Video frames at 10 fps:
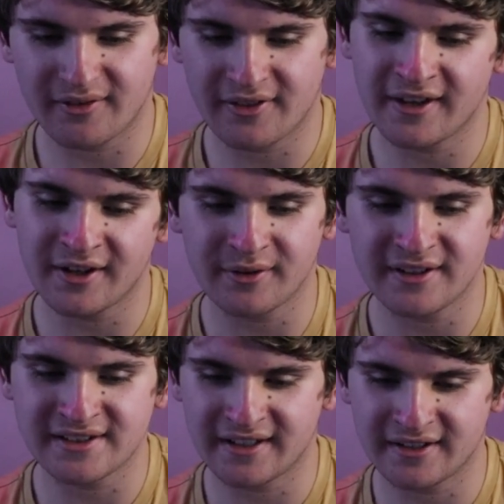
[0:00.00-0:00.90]

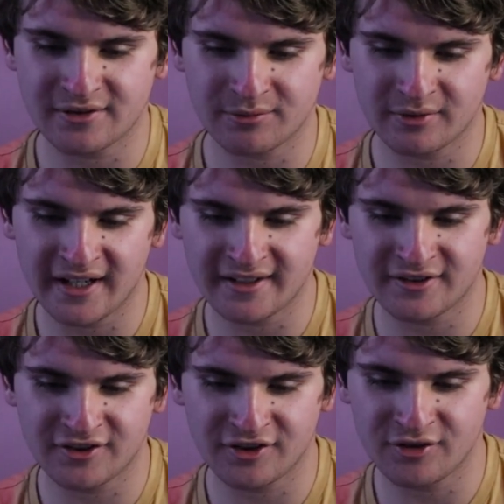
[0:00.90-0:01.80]
theories that it's
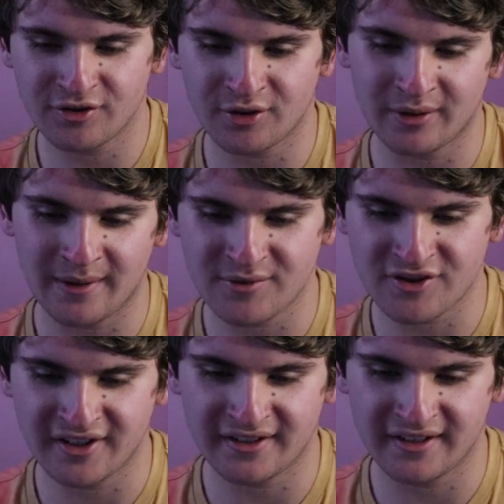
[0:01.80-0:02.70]
related to
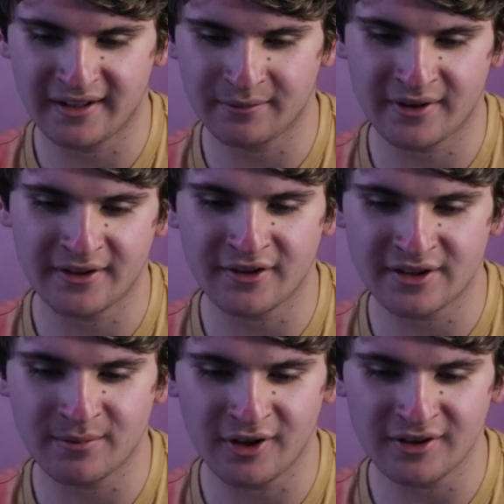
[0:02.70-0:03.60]
corruption within
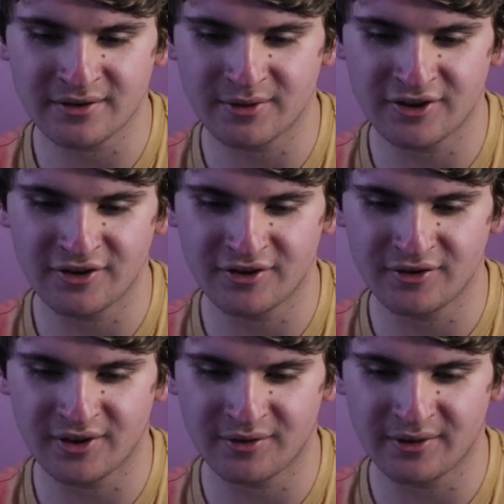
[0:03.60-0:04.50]
those parks. Would
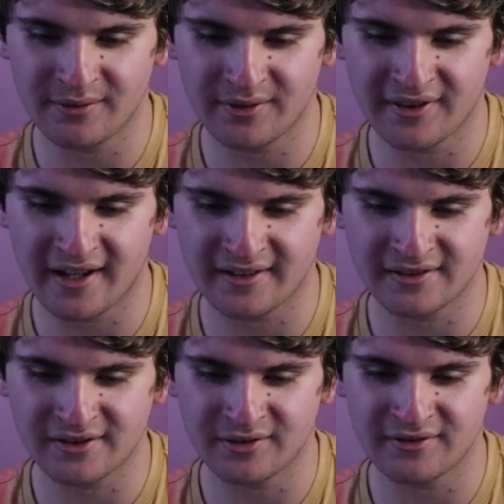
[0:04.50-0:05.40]
you agree with that
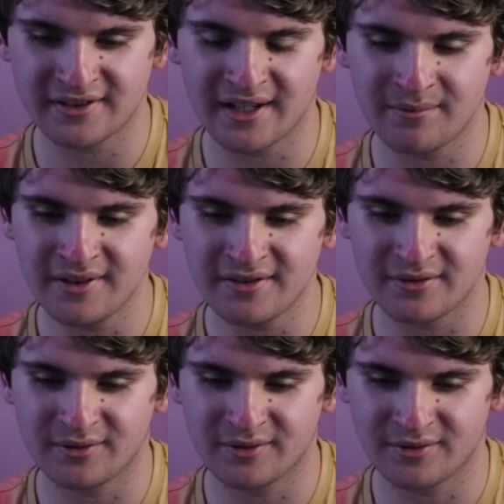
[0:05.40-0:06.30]
sort of statement,
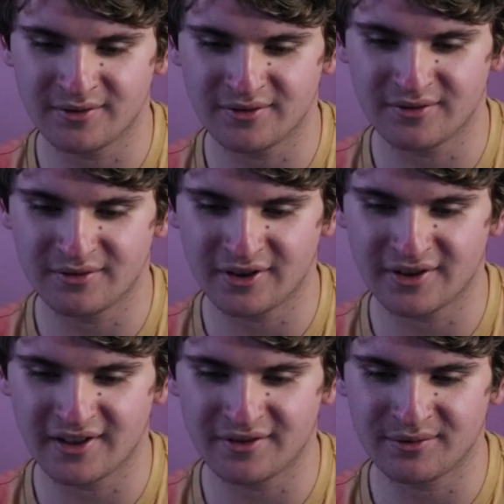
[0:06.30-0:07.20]
or not
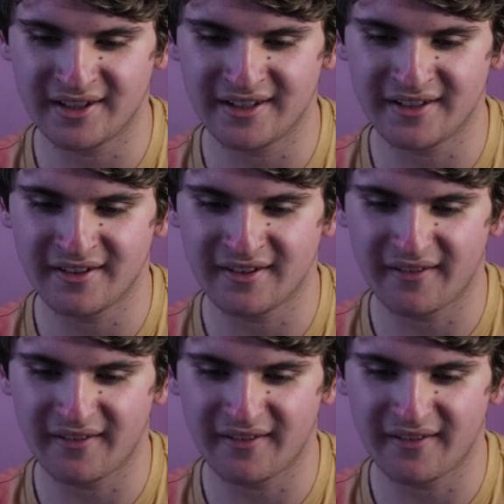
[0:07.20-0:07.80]
really?